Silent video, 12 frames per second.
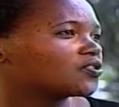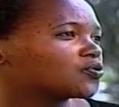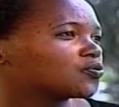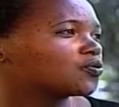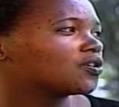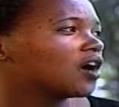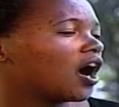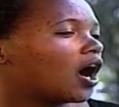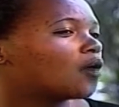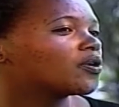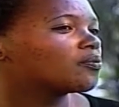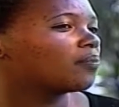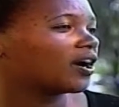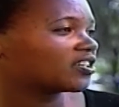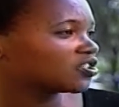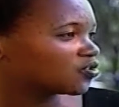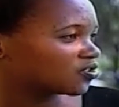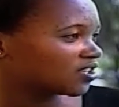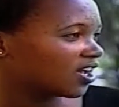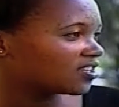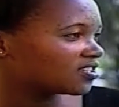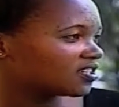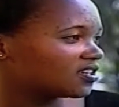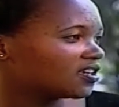to how we impact in
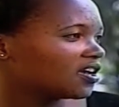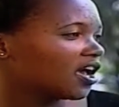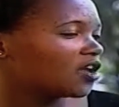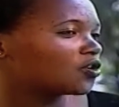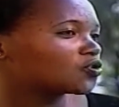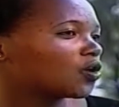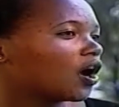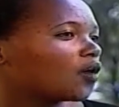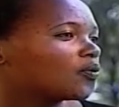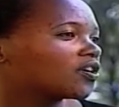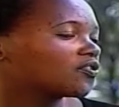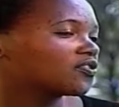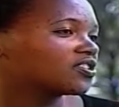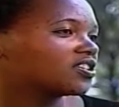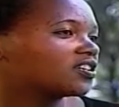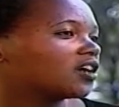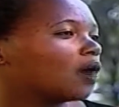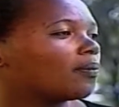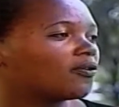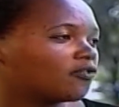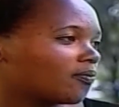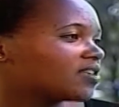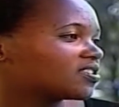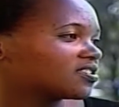society, and also how we're increasing our
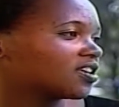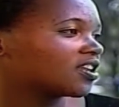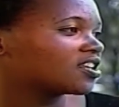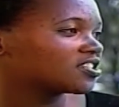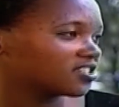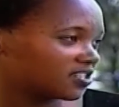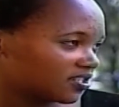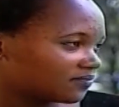performance as an entity.